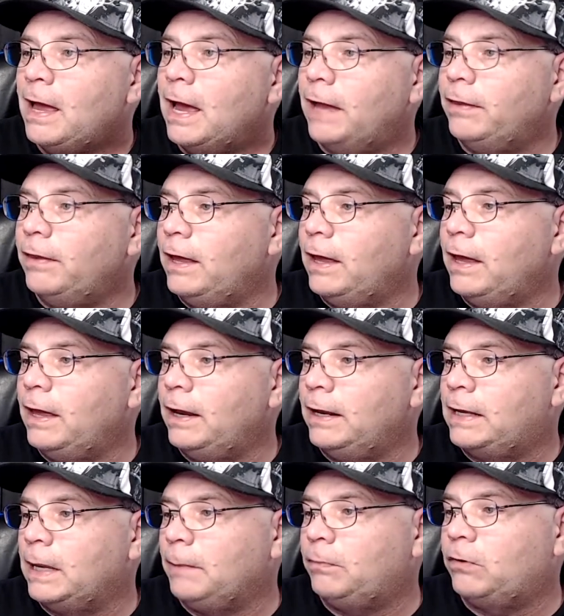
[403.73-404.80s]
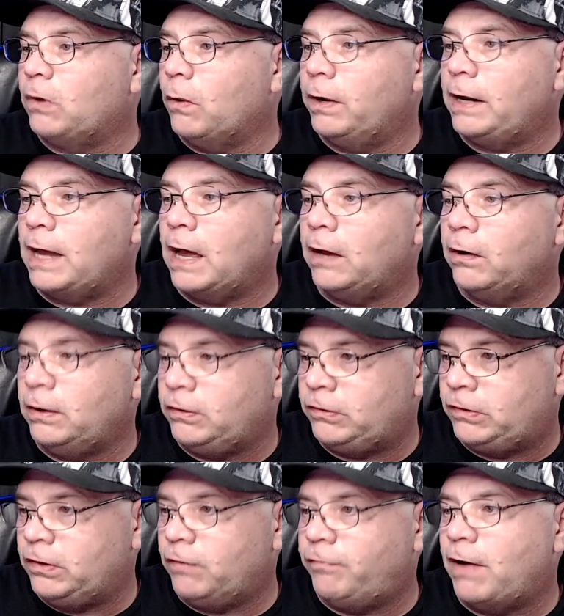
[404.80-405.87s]
And then he keeps going down. He's
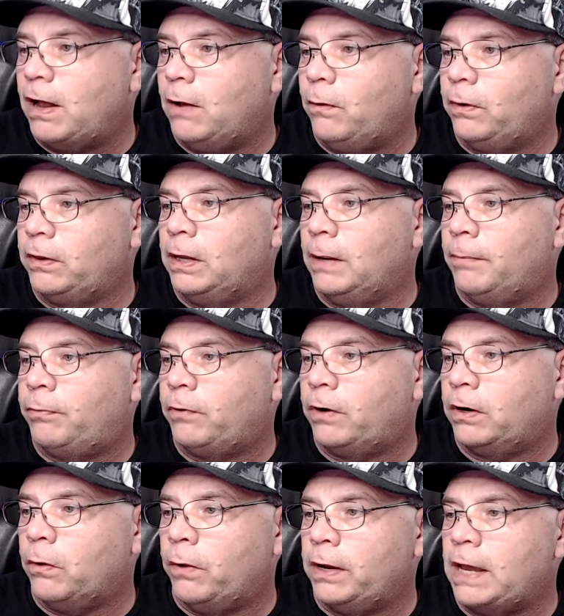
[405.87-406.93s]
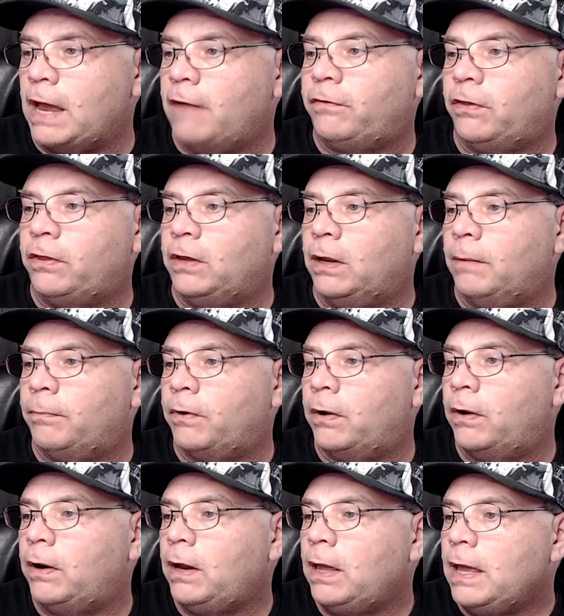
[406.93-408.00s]
still following the Emperor, going after the Emperor,